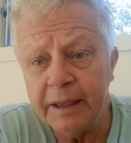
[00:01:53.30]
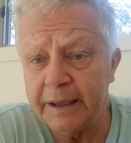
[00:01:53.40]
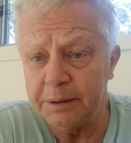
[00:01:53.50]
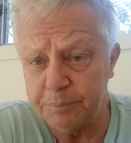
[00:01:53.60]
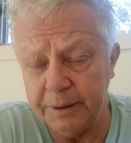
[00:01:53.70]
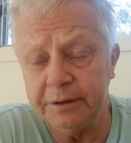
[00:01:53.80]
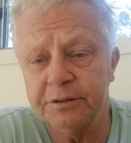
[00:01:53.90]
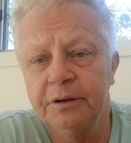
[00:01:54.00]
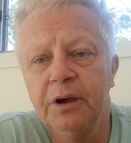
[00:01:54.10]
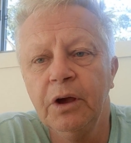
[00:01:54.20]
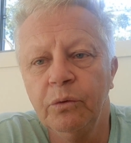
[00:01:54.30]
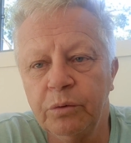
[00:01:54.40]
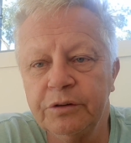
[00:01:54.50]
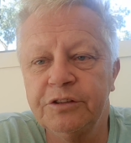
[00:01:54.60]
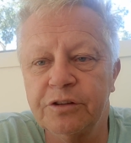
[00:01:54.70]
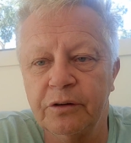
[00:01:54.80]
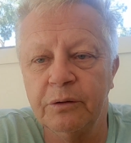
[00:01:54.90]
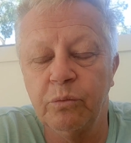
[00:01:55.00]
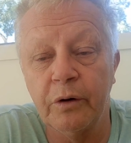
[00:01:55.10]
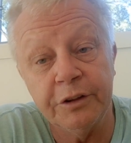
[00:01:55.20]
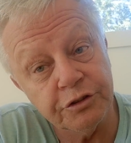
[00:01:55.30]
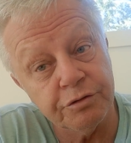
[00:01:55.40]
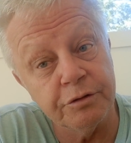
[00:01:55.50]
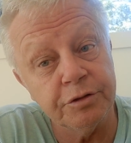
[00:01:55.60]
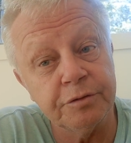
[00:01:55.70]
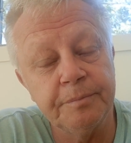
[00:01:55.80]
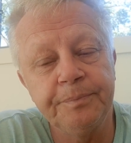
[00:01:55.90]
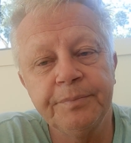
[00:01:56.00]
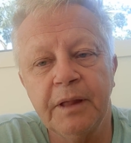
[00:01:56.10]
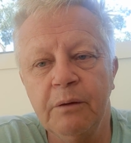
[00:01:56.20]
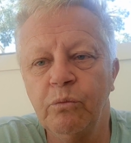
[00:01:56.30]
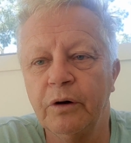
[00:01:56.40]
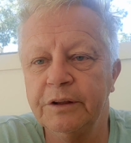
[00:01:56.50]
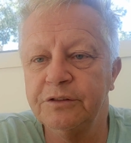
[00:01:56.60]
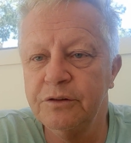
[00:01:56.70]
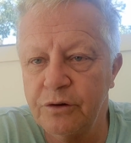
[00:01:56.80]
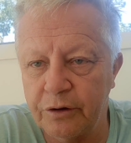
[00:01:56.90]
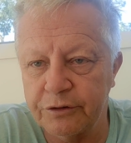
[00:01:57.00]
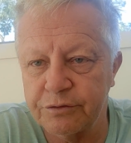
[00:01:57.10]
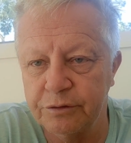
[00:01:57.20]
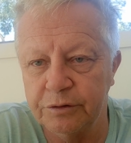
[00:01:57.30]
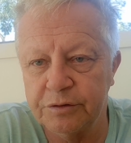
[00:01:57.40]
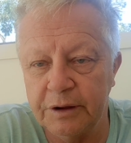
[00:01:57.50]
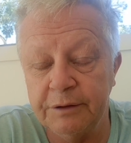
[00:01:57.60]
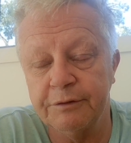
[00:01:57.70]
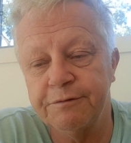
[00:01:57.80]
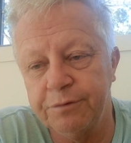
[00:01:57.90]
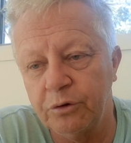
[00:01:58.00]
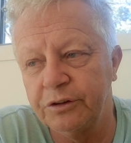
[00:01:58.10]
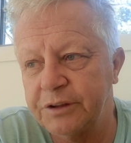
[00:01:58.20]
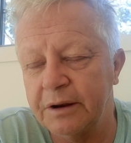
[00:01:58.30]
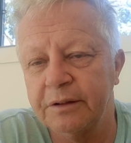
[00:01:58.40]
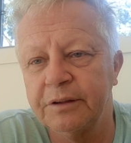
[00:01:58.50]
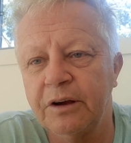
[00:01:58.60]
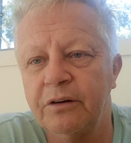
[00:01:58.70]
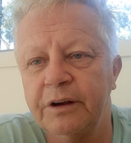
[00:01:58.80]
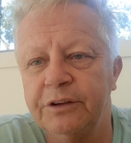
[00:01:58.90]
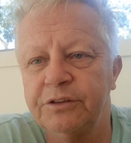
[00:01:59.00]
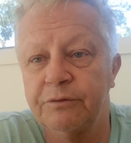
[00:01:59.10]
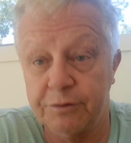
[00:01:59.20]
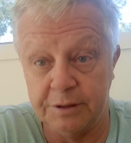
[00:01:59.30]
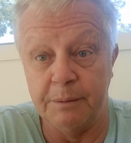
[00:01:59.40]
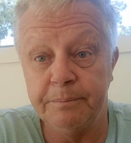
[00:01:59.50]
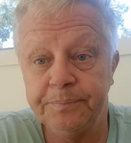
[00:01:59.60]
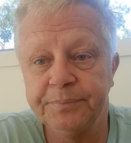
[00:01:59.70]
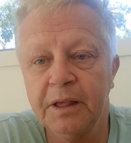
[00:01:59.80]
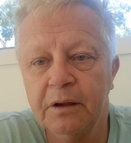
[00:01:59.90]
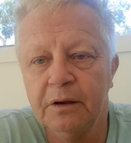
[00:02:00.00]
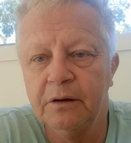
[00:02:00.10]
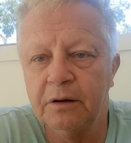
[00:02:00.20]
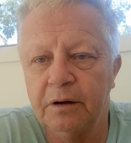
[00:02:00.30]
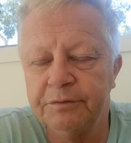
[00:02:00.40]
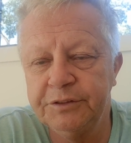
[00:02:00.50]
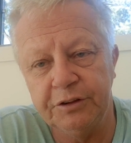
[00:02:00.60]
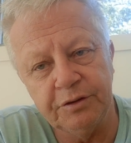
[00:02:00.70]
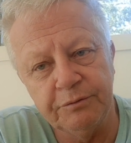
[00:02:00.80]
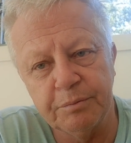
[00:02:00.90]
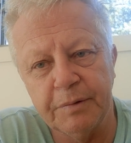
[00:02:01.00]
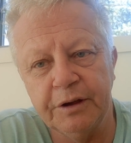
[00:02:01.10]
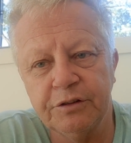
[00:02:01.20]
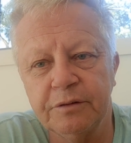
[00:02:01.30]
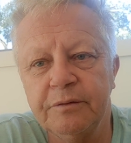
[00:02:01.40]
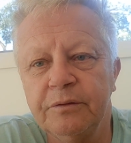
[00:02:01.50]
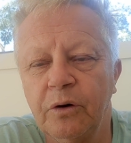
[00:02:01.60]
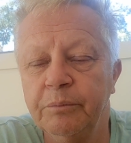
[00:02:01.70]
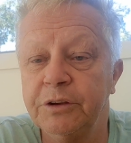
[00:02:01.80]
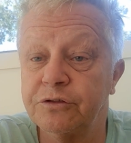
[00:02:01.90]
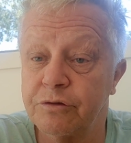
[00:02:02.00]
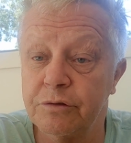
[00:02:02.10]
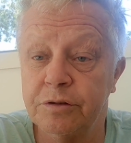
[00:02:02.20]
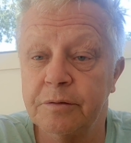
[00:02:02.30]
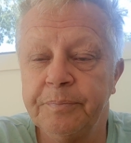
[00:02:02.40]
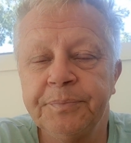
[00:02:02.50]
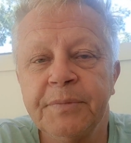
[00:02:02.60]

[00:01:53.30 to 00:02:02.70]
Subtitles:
hand-picked, will decide what is truth and what is not truth. And if it falls under the guise, for them, of disinformation or mistruth,